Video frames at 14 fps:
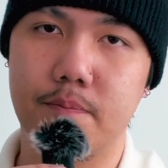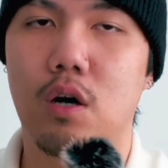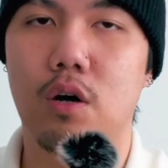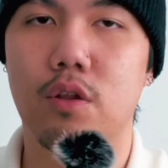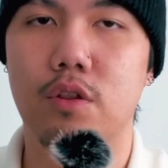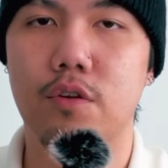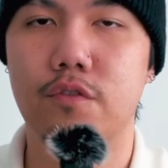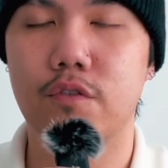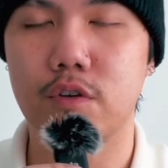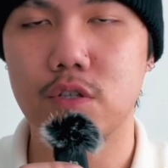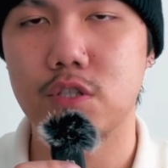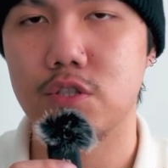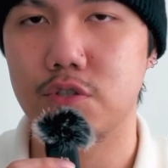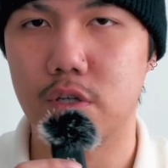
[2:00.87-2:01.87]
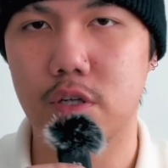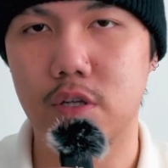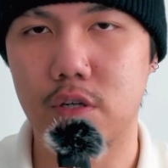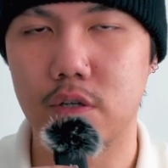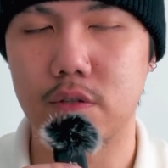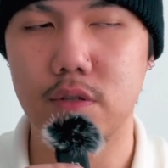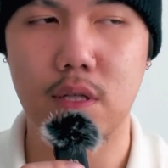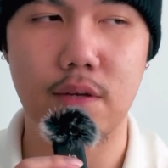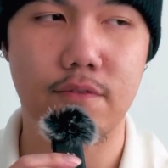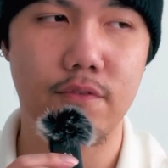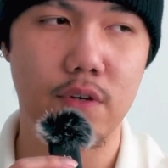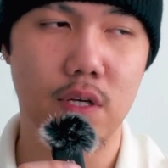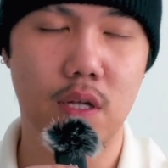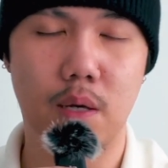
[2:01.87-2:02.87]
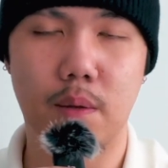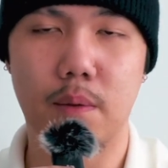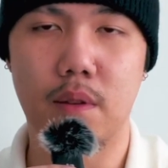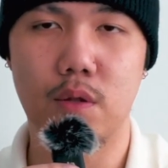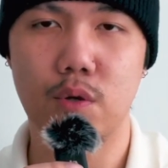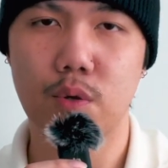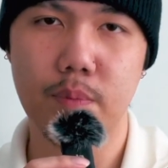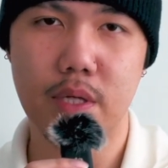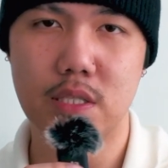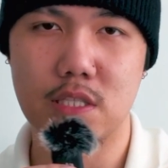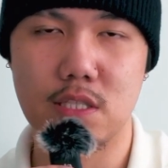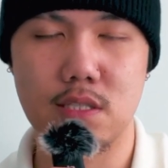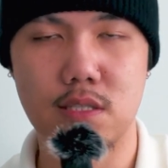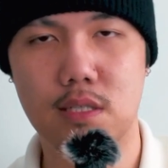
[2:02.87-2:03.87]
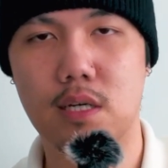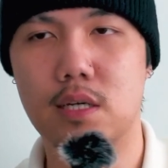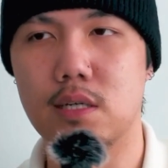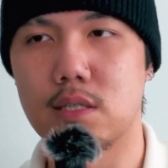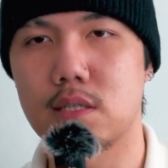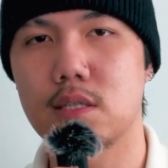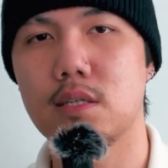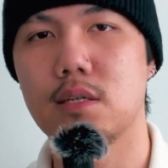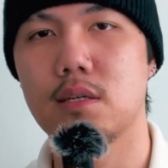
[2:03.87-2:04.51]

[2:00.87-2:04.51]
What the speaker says: On the first try on, they fit a little bit snug.